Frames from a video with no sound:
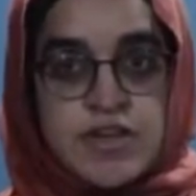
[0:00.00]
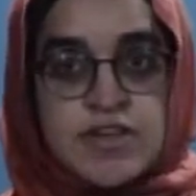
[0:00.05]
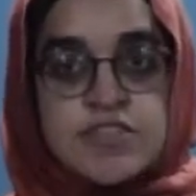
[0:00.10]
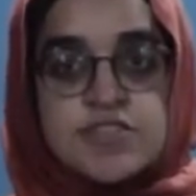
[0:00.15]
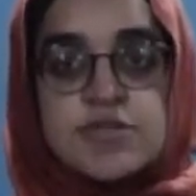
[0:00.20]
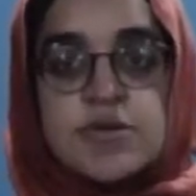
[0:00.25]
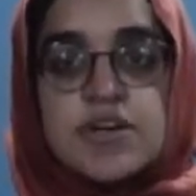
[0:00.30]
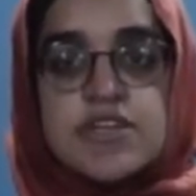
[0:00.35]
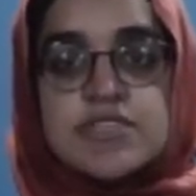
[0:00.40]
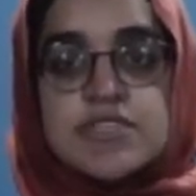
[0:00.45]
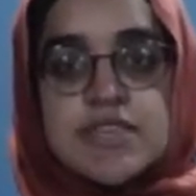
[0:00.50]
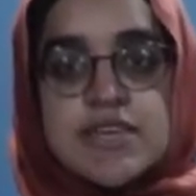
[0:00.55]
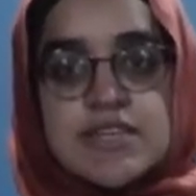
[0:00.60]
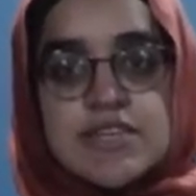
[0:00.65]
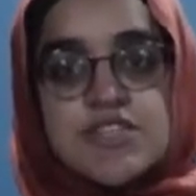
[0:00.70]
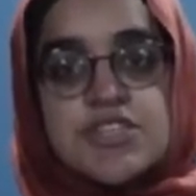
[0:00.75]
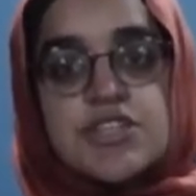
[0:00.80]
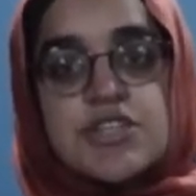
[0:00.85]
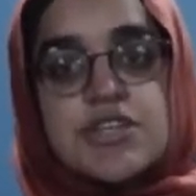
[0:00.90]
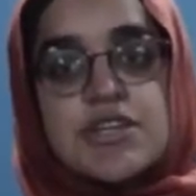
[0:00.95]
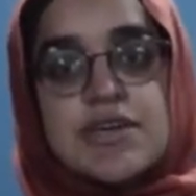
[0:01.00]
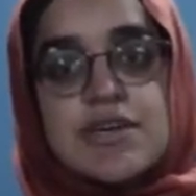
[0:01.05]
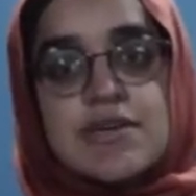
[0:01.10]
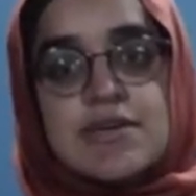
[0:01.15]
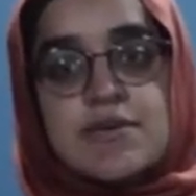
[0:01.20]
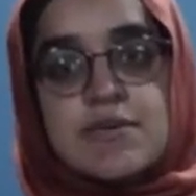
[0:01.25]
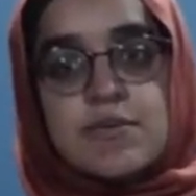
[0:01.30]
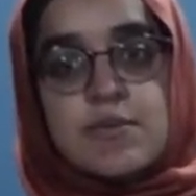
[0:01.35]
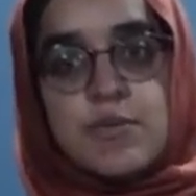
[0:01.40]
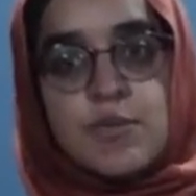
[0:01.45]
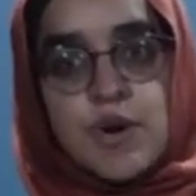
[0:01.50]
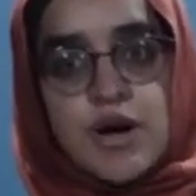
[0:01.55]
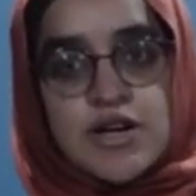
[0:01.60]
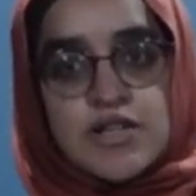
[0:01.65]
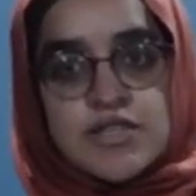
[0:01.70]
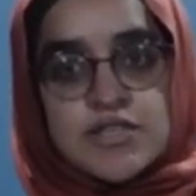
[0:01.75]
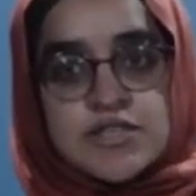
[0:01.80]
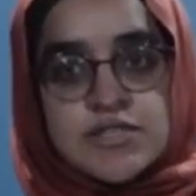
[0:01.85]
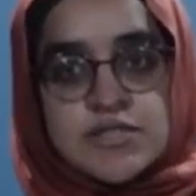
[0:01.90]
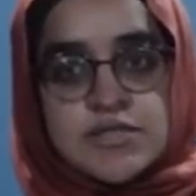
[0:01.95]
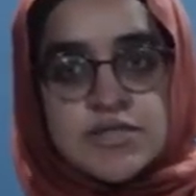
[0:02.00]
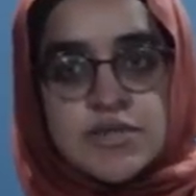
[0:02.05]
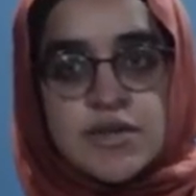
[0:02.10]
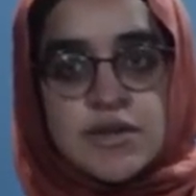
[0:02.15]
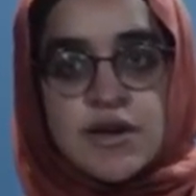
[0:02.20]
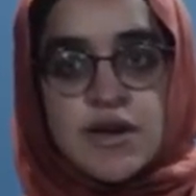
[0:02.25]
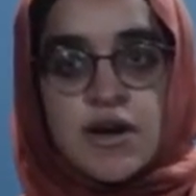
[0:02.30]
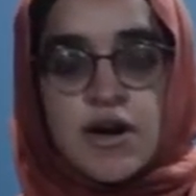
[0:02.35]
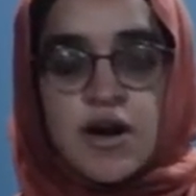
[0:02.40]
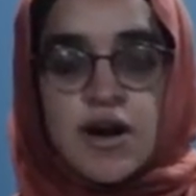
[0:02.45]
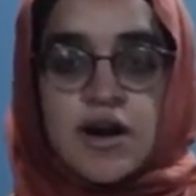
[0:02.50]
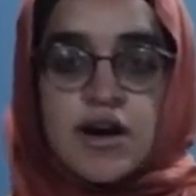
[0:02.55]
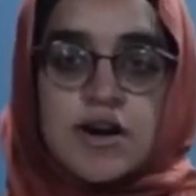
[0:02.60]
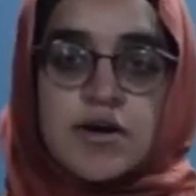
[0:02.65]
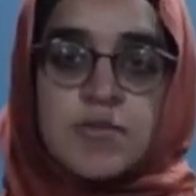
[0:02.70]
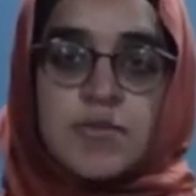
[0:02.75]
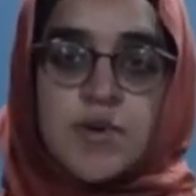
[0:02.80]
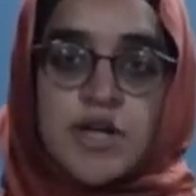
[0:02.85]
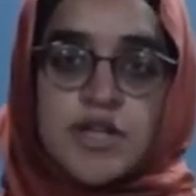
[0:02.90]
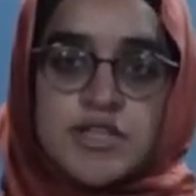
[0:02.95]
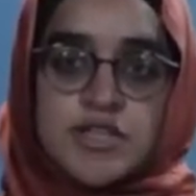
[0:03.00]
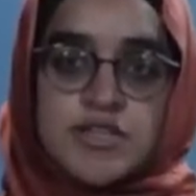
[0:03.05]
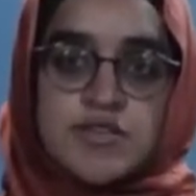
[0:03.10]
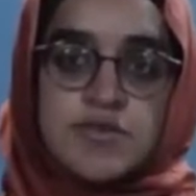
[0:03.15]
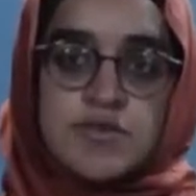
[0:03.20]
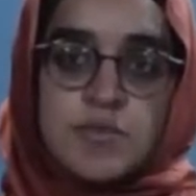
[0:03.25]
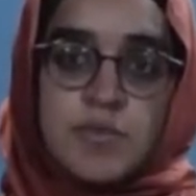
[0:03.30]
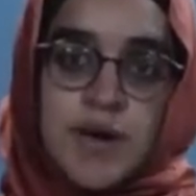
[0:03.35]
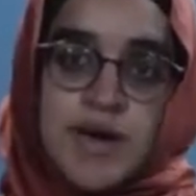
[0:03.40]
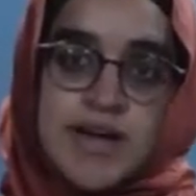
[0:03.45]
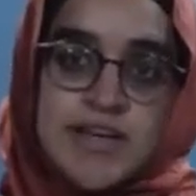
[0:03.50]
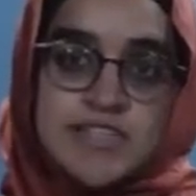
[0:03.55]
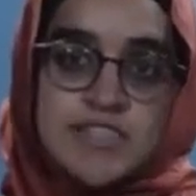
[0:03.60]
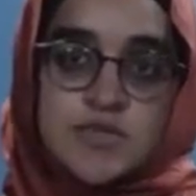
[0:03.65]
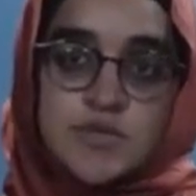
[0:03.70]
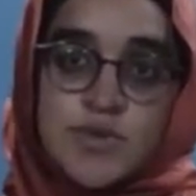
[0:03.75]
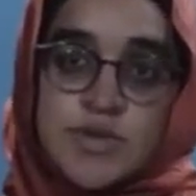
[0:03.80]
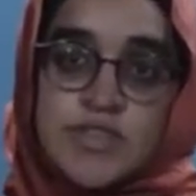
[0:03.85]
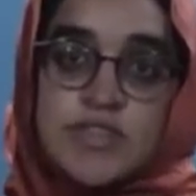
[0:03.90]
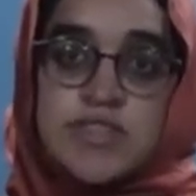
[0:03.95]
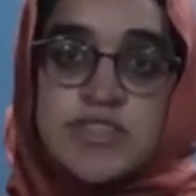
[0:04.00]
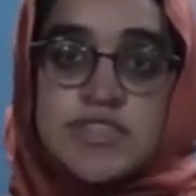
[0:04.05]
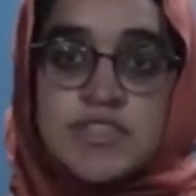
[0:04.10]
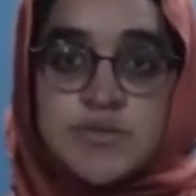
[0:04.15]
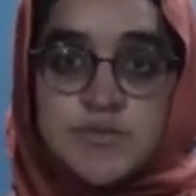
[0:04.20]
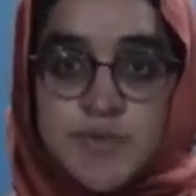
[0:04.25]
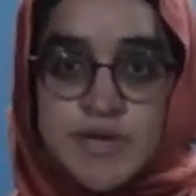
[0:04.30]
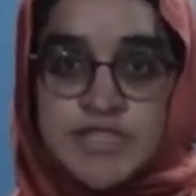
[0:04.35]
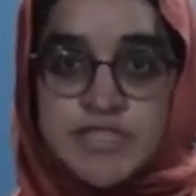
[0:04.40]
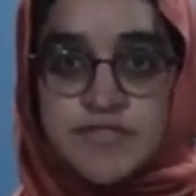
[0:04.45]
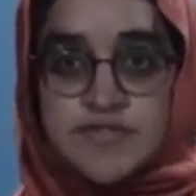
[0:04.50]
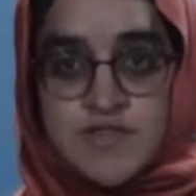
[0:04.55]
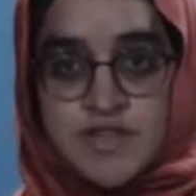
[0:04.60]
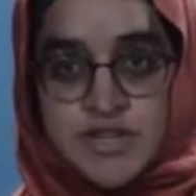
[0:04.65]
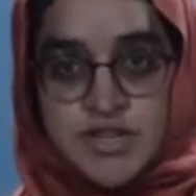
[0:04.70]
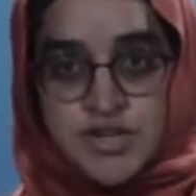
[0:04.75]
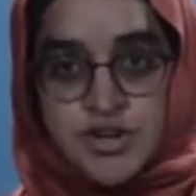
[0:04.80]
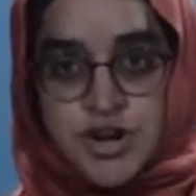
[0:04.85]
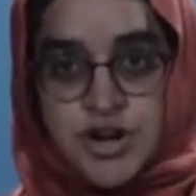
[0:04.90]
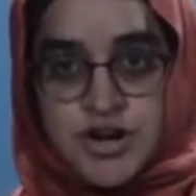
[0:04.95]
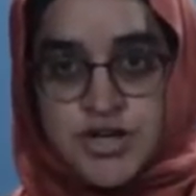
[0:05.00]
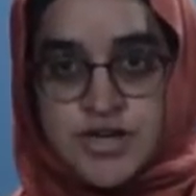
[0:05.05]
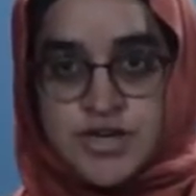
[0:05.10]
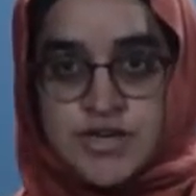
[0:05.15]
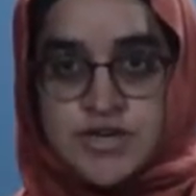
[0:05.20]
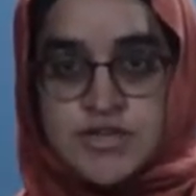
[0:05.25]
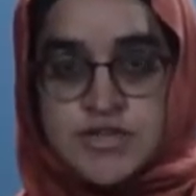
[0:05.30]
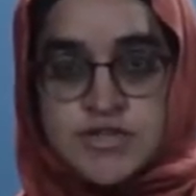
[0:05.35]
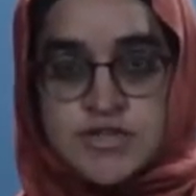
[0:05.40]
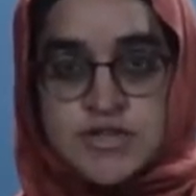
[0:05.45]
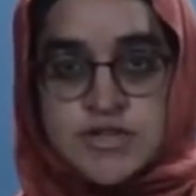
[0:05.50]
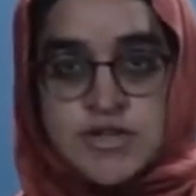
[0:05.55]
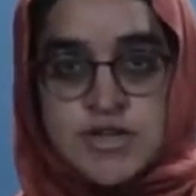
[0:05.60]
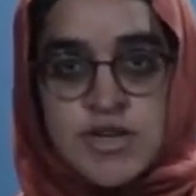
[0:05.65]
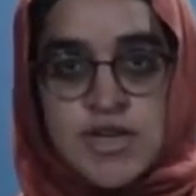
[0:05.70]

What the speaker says: So essentially, once our molecule binds with the specific target,